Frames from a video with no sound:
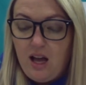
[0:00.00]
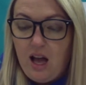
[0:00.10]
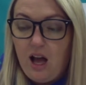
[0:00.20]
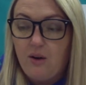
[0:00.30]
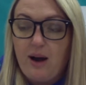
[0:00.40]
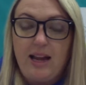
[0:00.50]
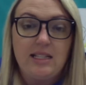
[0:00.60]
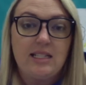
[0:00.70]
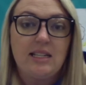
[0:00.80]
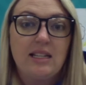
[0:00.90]
All
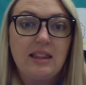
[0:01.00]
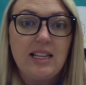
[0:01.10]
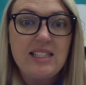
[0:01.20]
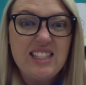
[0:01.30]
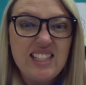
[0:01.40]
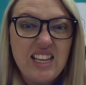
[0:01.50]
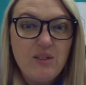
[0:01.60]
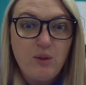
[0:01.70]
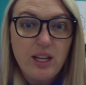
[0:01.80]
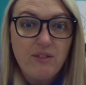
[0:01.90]
right, let's see
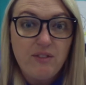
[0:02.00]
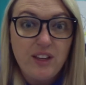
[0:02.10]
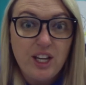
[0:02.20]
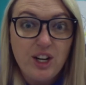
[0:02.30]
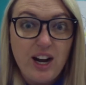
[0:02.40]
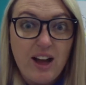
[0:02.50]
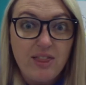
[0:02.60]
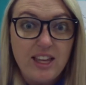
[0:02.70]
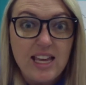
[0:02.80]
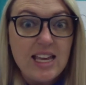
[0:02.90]
if we can figure
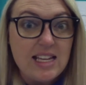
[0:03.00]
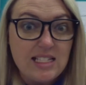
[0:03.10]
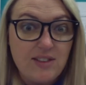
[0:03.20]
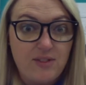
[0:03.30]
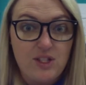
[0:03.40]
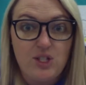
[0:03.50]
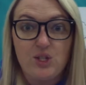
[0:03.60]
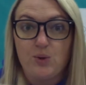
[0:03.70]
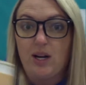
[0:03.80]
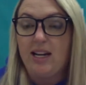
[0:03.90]
out the end of the
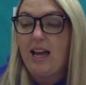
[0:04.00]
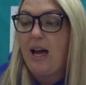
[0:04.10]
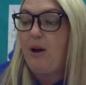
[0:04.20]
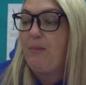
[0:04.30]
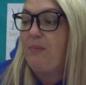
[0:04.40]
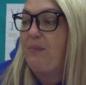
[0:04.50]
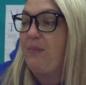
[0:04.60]
story now.